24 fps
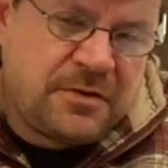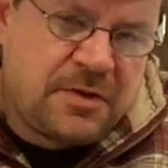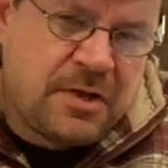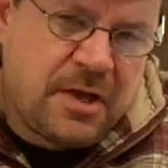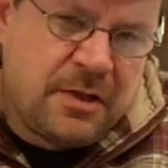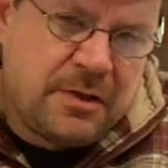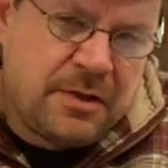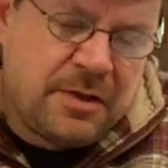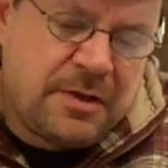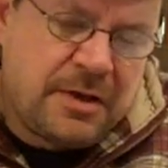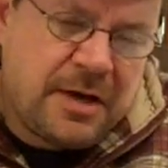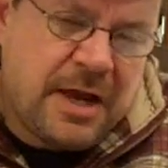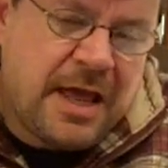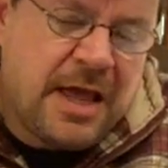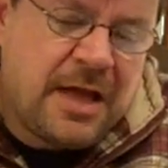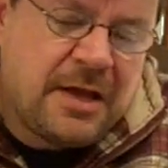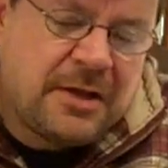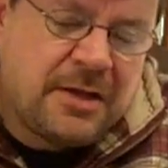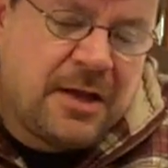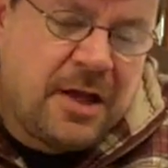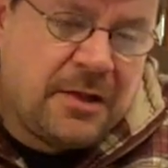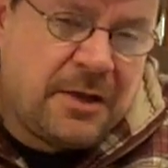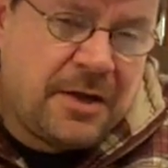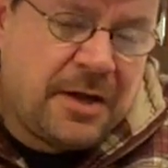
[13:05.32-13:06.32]
of colour,
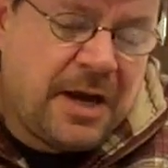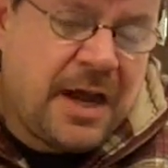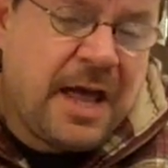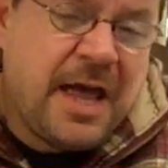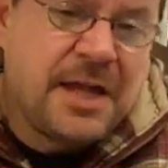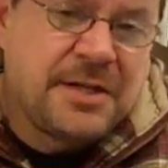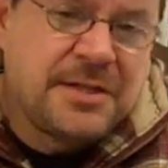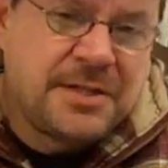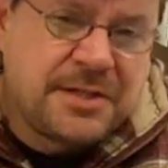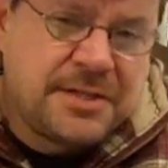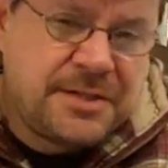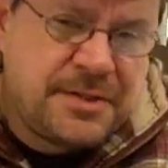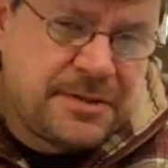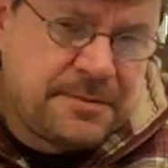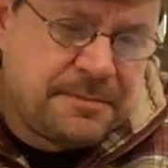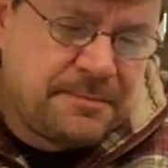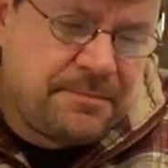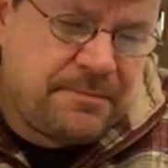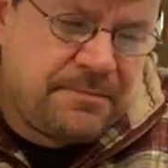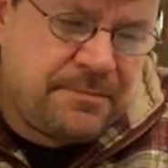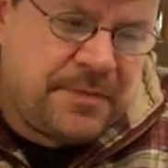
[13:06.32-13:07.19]
colour added